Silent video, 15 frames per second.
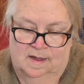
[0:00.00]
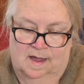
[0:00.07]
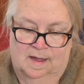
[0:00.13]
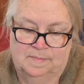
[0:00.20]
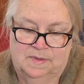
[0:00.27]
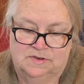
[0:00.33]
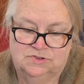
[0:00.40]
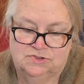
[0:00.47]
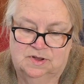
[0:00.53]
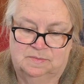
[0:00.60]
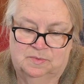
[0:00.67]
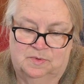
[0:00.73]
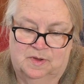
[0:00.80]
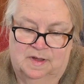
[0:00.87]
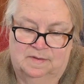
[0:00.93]
I'm not sure
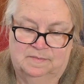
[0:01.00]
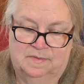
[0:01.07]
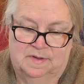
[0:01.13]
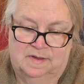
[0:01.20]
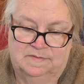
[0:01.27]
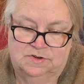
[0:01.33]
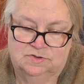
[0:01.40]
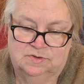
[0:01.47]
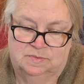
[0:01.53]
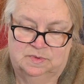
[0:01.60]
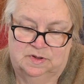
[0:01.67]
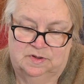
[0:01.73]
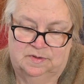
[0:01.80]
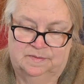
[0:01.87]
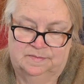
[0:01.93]
how I'm having trouble
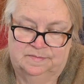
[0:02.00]
here.